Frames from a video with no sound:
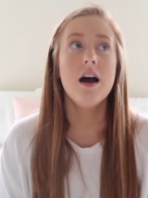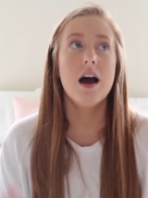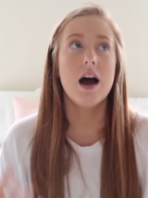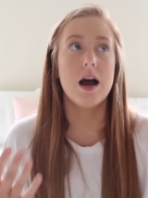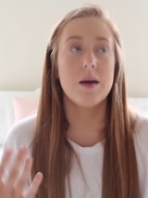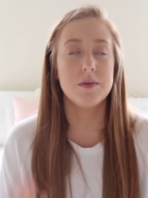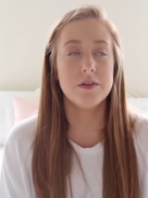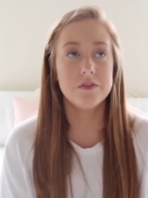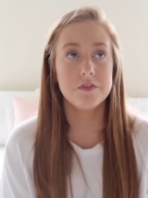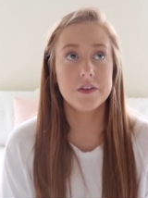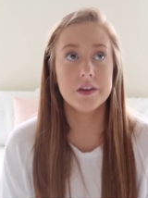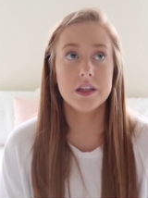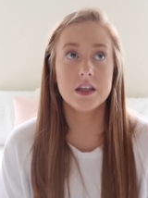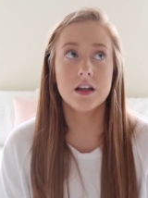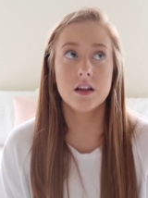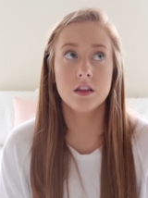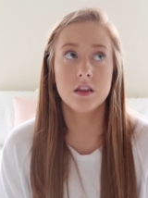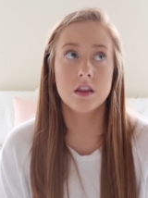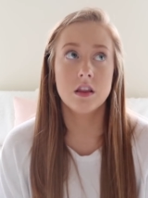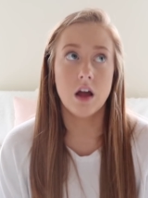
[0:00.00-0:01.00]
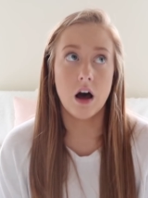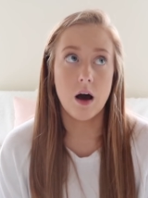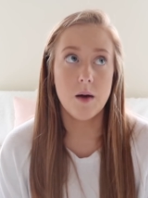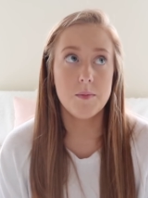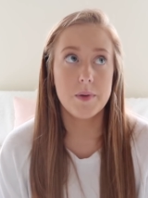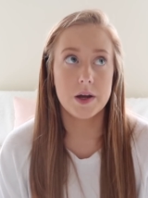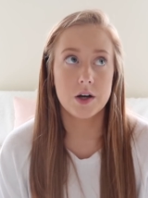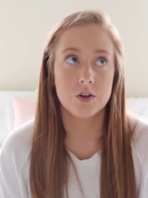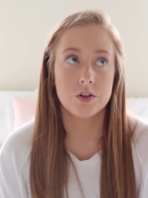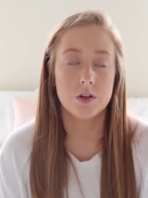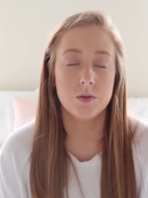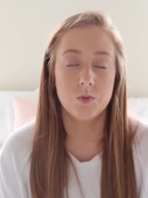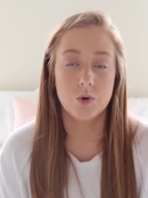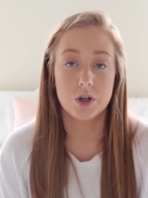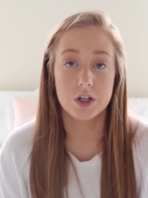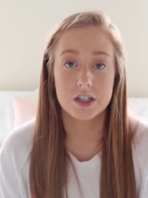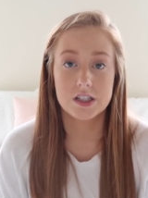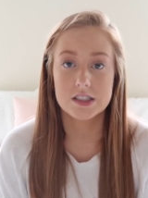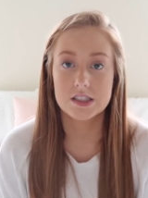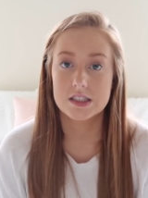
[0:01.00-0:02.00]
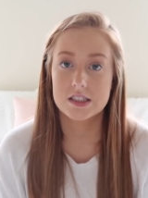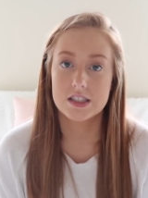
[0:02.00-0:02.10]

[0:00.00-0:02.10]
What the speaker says: I've been feeling a lot better in the mornings.